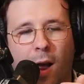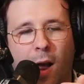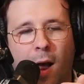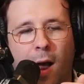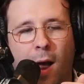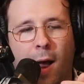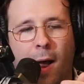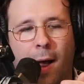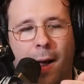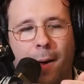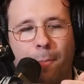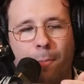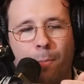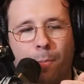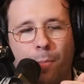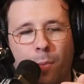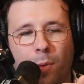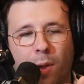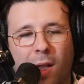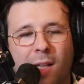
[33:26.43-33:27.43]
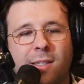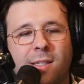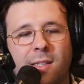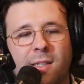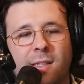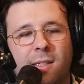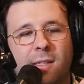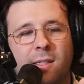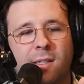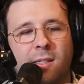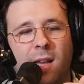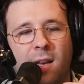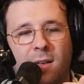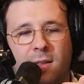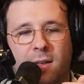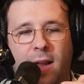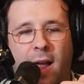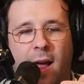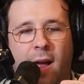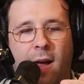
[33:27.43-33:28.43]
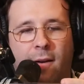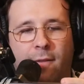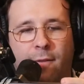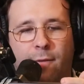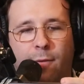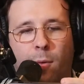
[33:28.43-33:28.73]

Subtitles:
Let's sit down